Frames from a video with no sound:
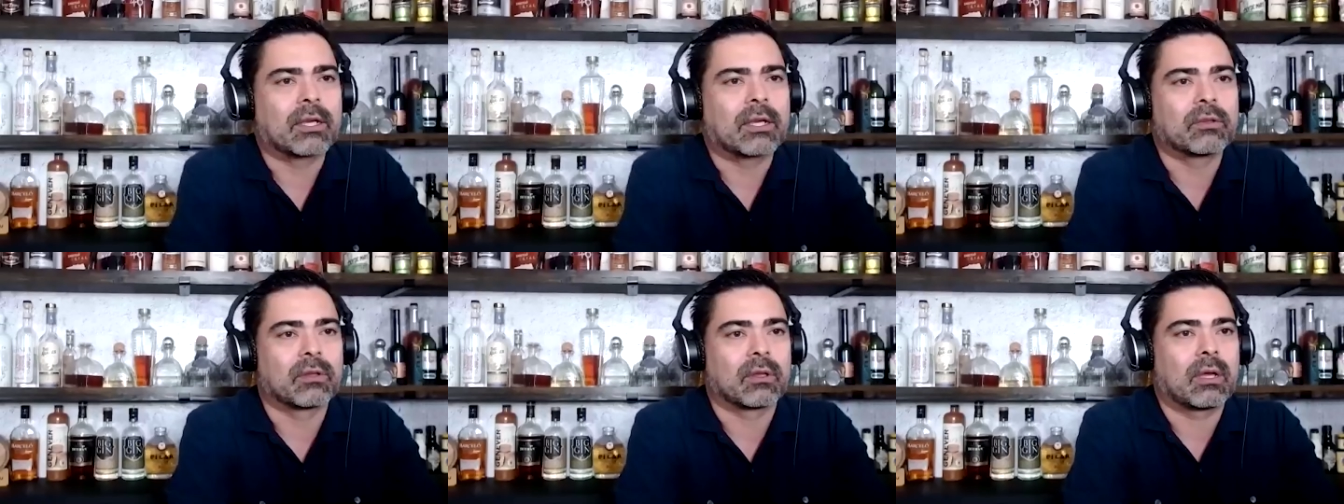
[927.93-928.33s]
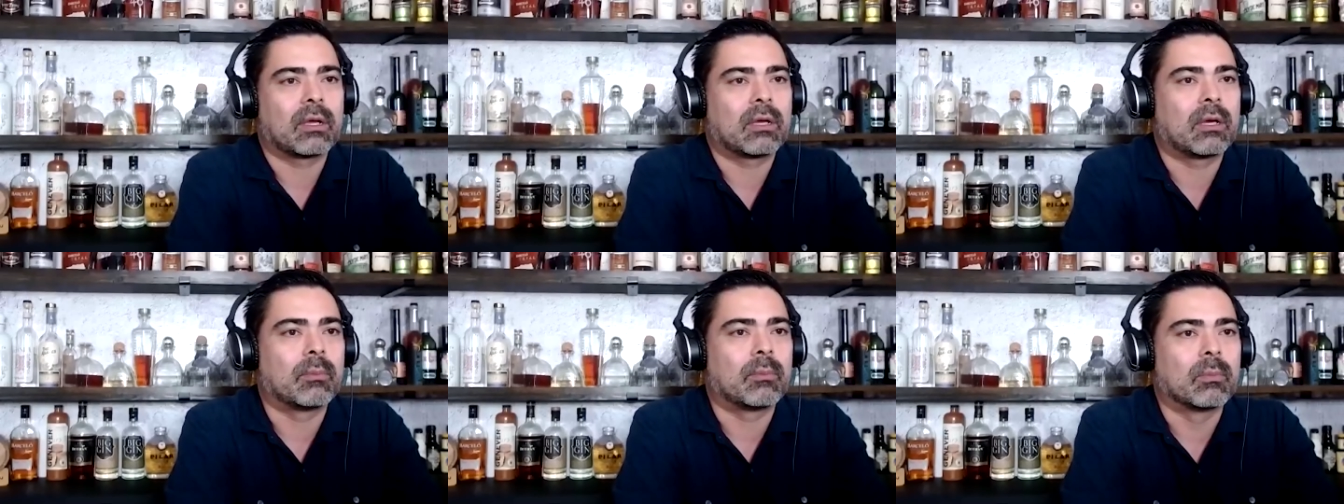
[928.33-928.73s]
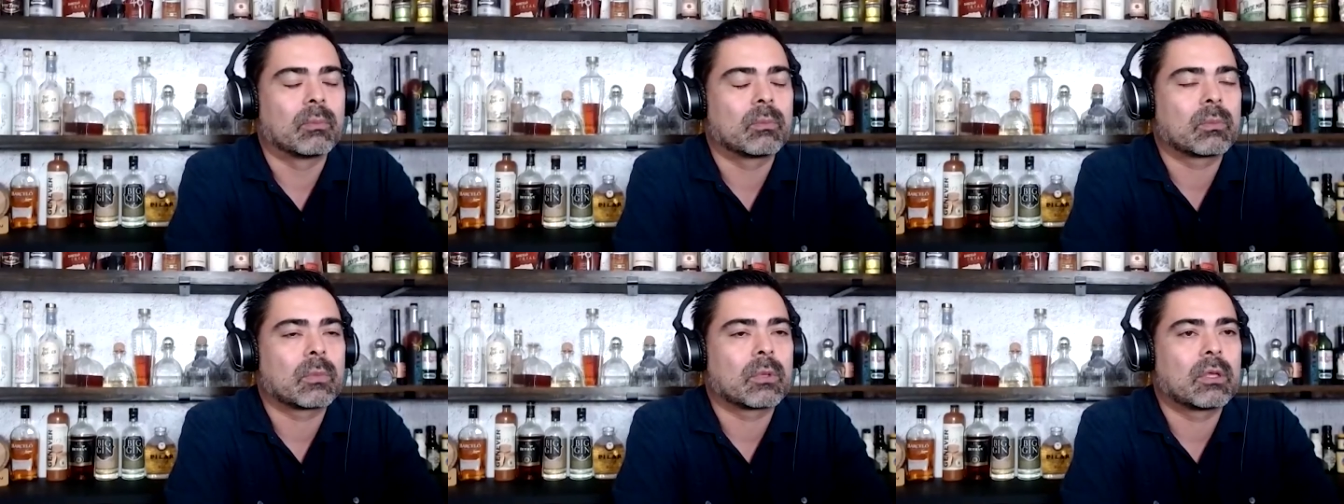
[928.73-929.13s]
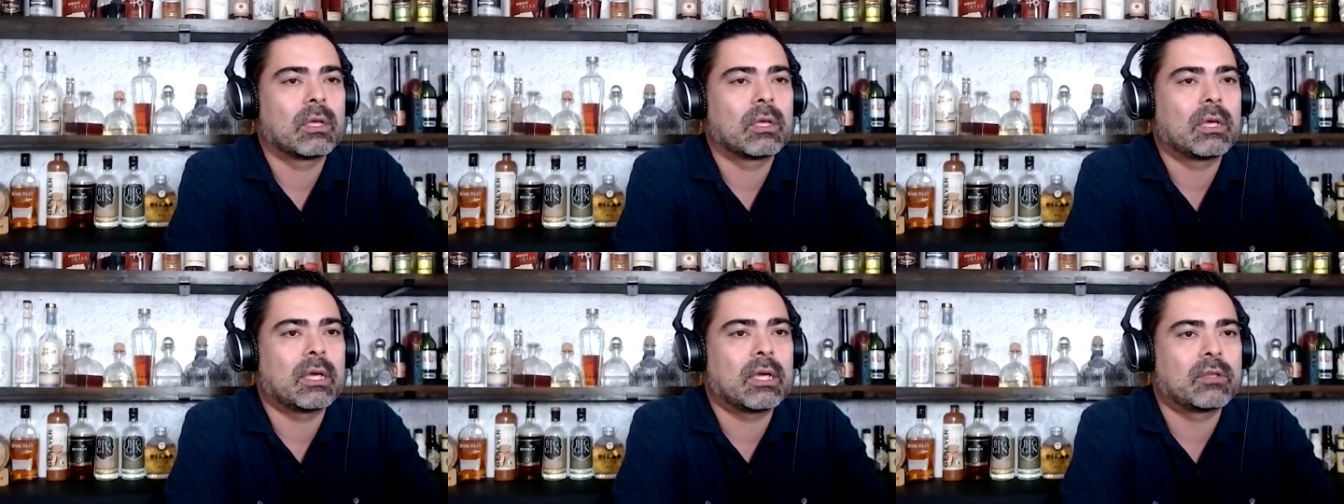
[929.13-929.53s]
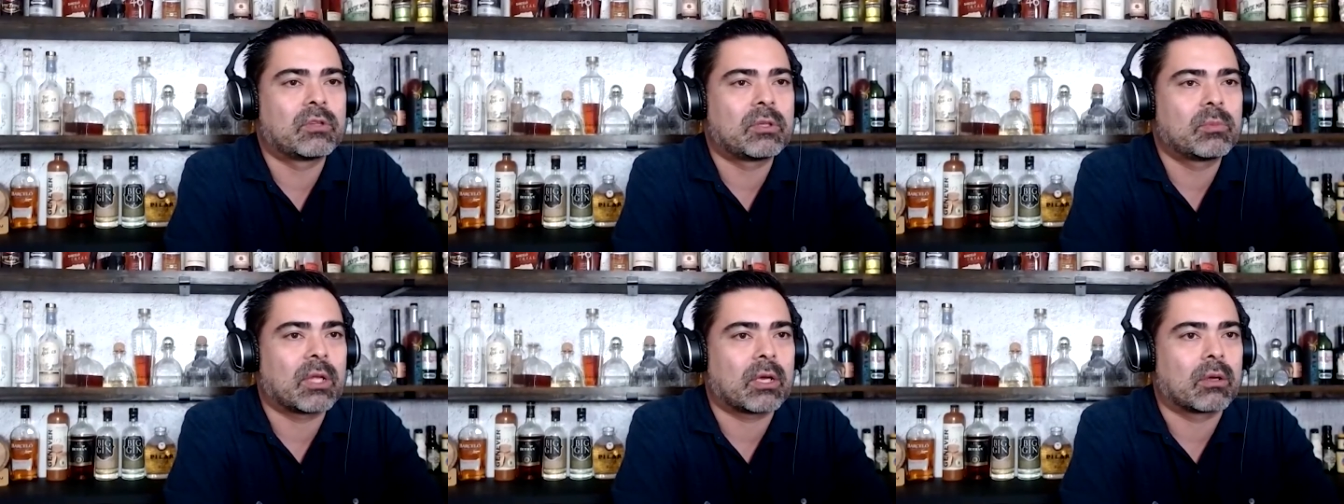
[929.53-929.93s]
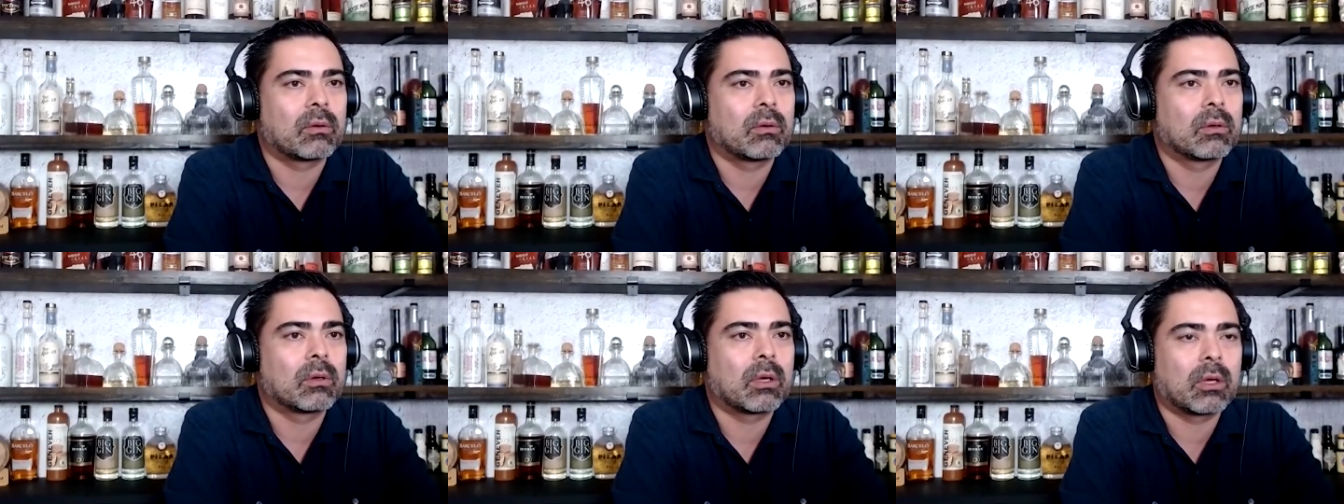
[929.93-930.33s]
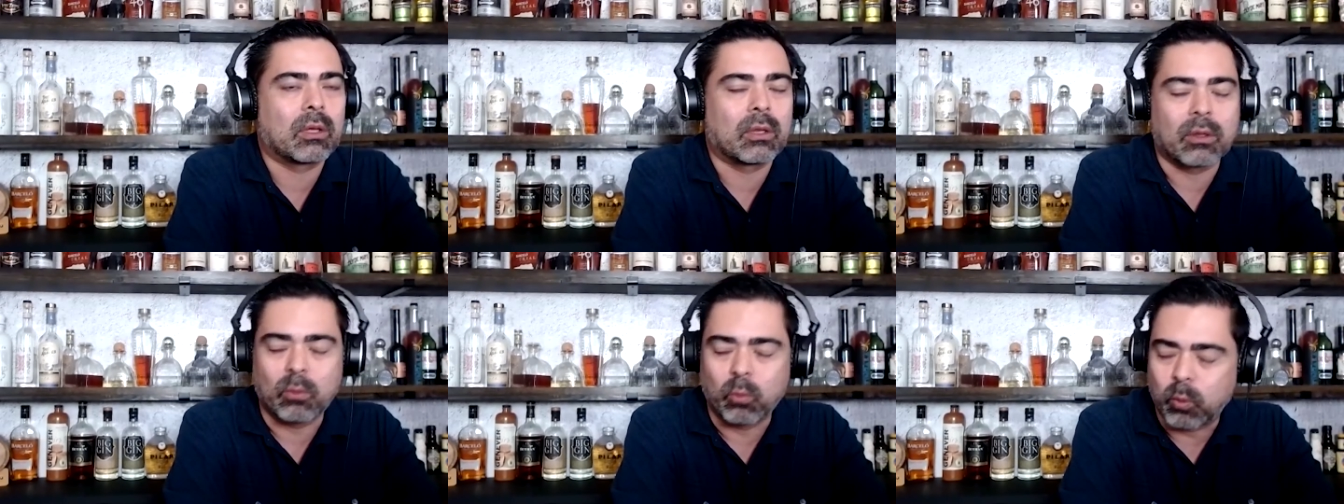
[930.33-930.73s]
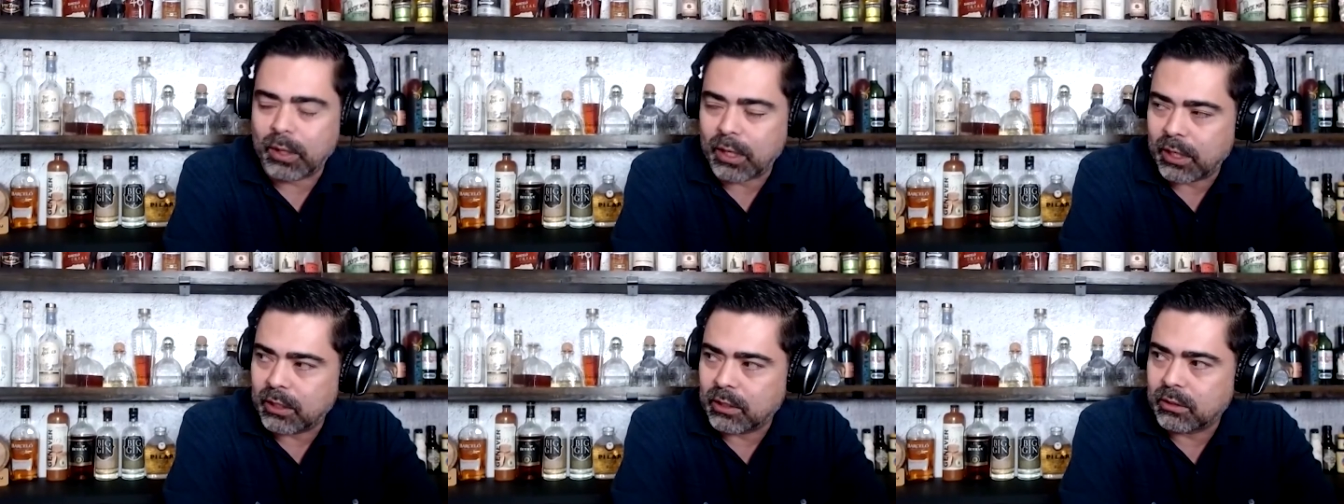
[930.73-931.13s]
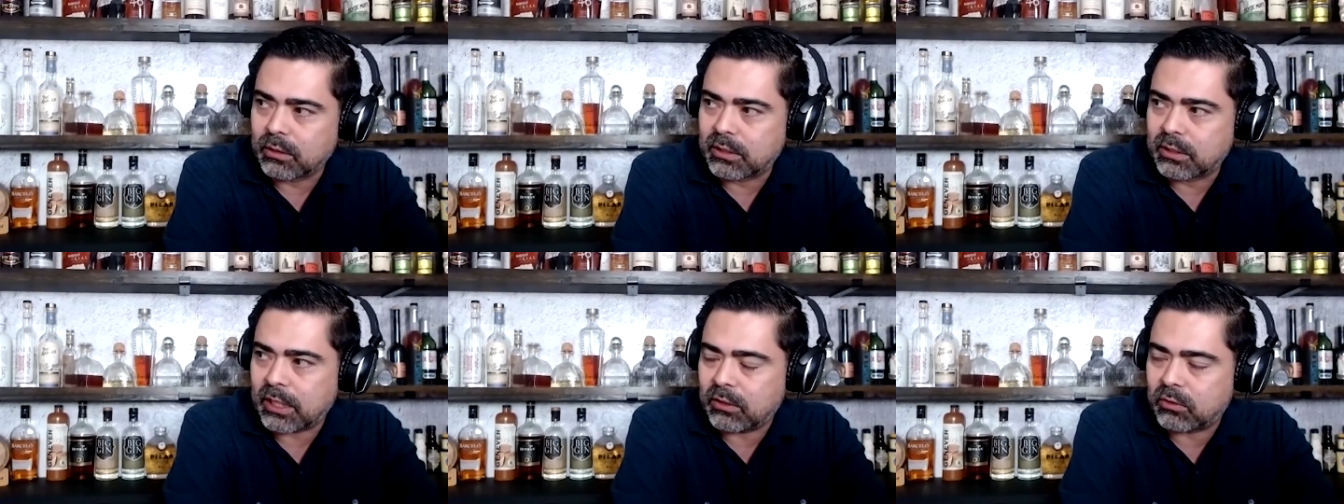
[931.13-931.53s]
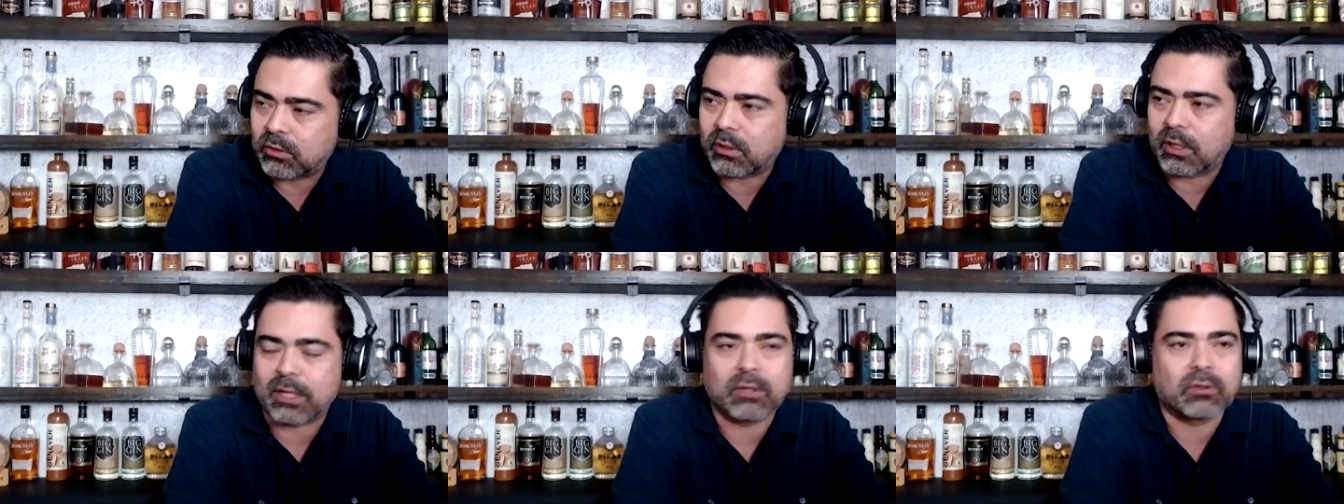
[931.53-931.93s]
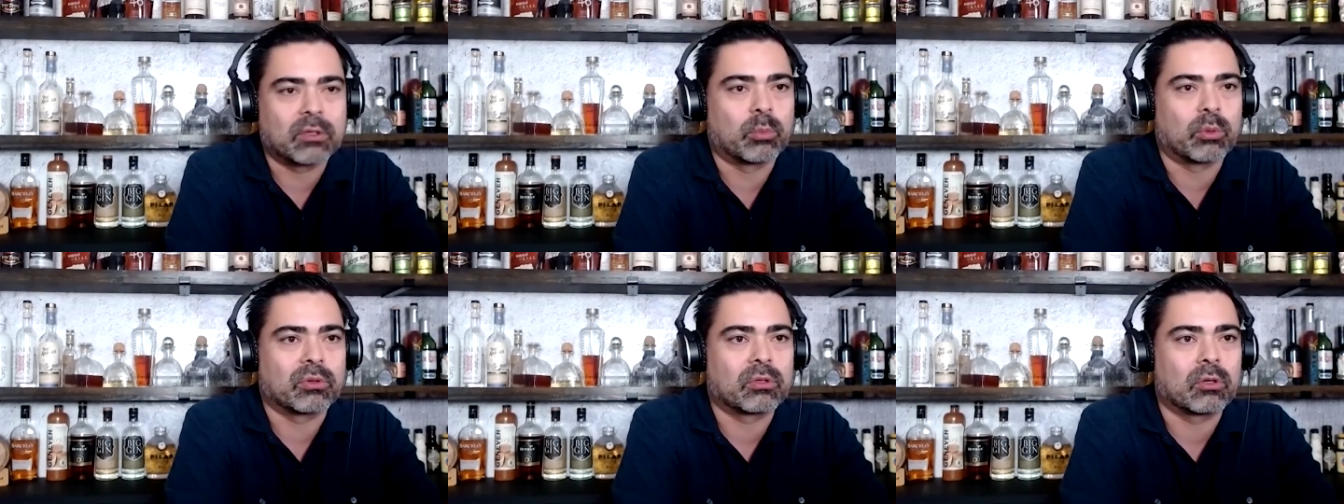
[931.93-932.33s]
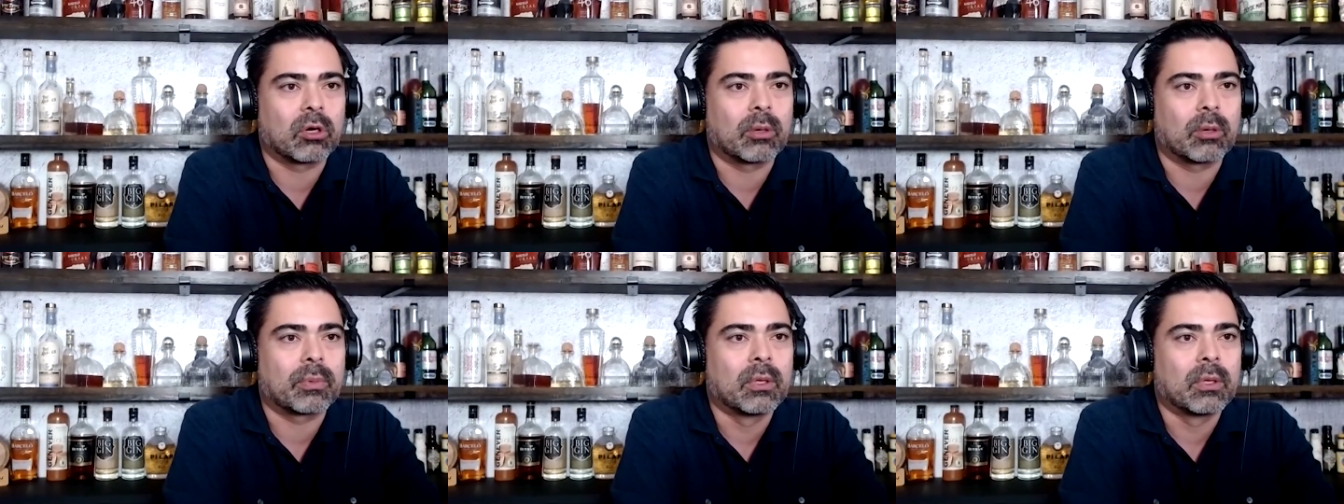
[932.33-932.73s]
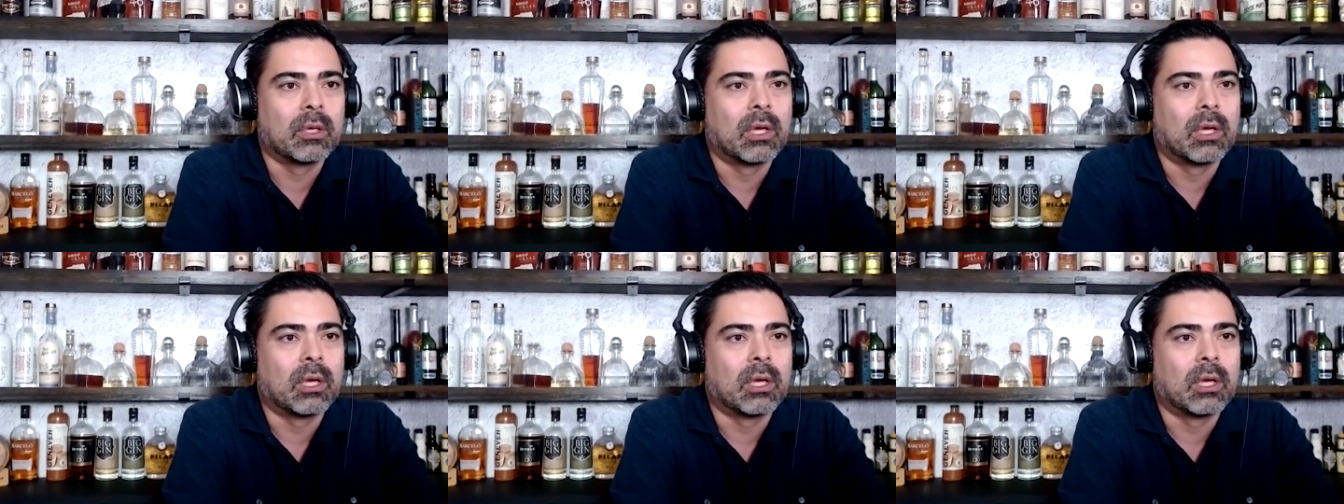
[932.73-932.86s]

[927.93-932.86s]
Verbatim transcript: because um, it, it seems like uh, when I taste like a simple syrup,